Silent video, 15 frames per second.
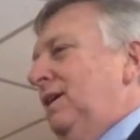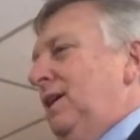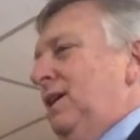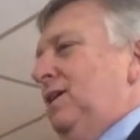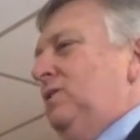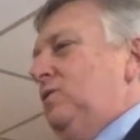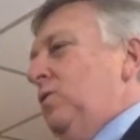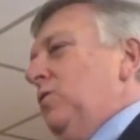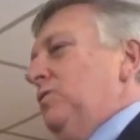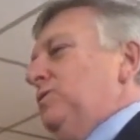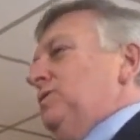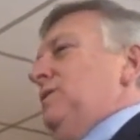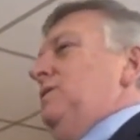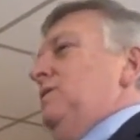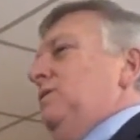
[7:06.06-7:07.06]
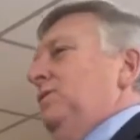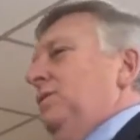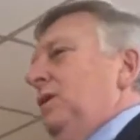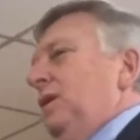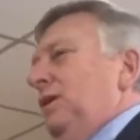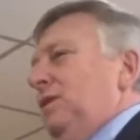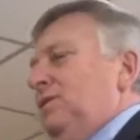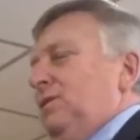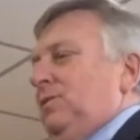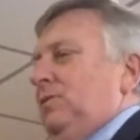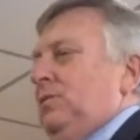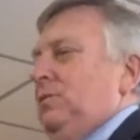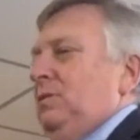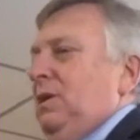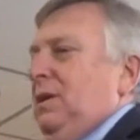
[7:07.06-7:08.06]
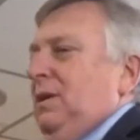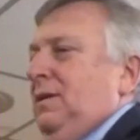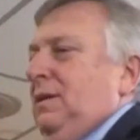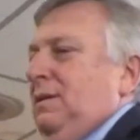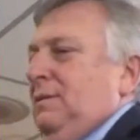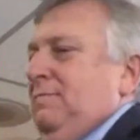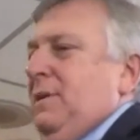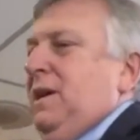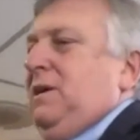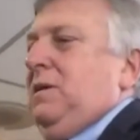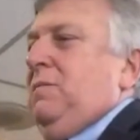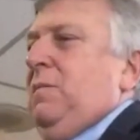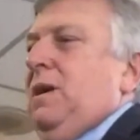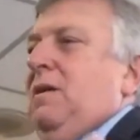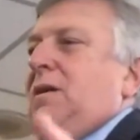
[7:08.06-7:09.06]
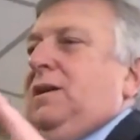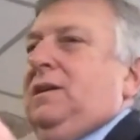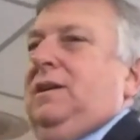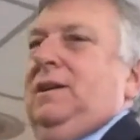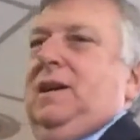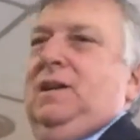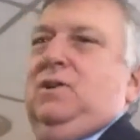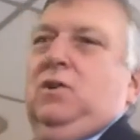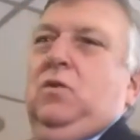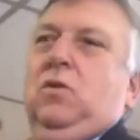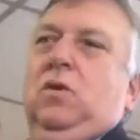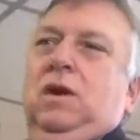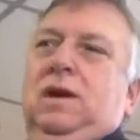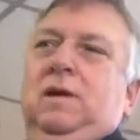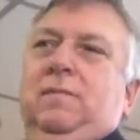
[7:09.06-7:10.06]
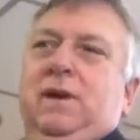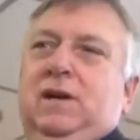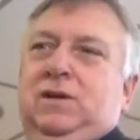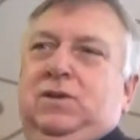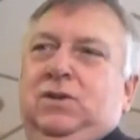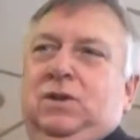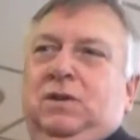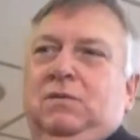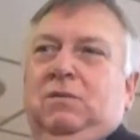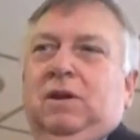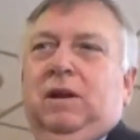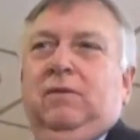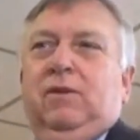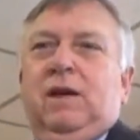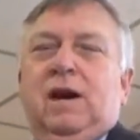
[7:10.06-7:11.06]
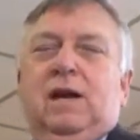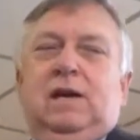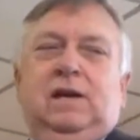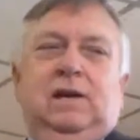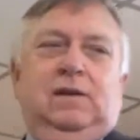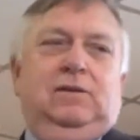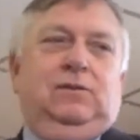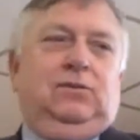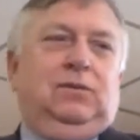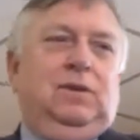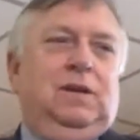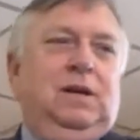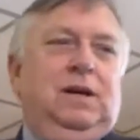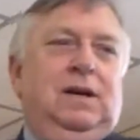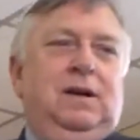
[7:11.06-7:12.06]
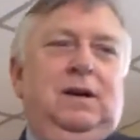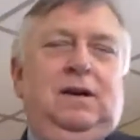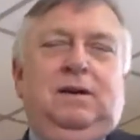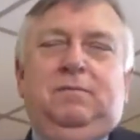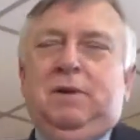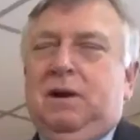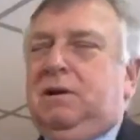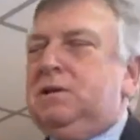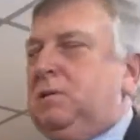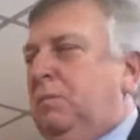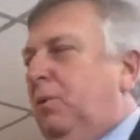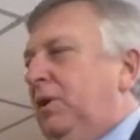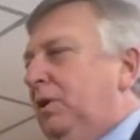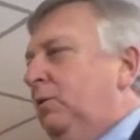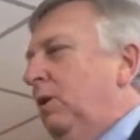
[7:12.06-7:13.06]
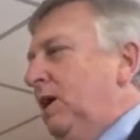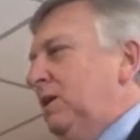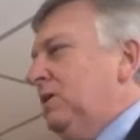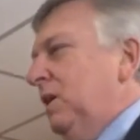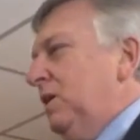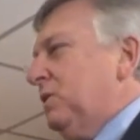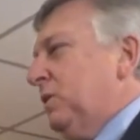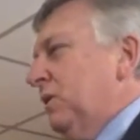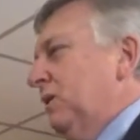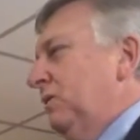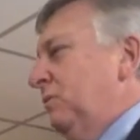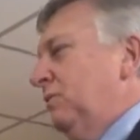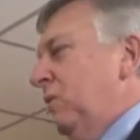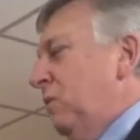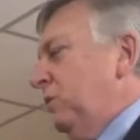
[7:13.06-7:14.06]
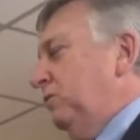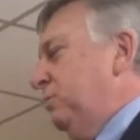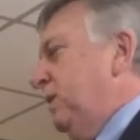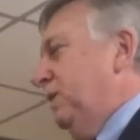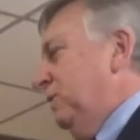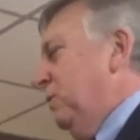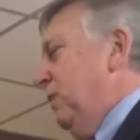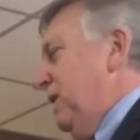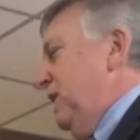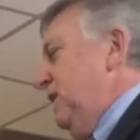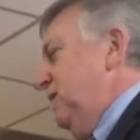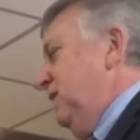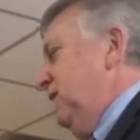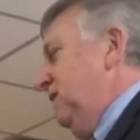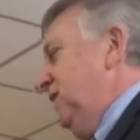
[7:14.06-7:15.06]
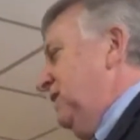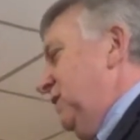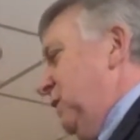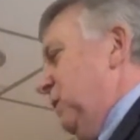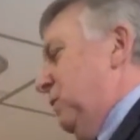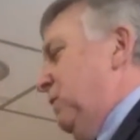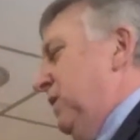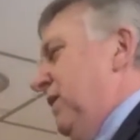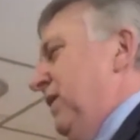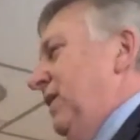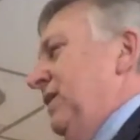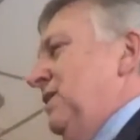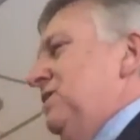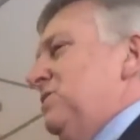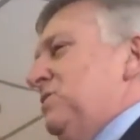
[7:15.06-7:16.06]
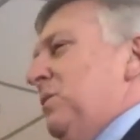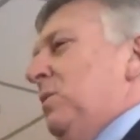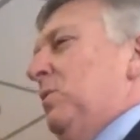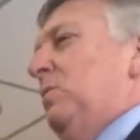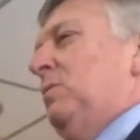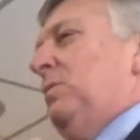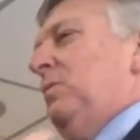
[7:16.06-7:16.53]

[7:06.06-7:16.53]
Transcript: in your zeal to make America in your image, whatever that is. America's a pretty great country. We've always been great, you know? So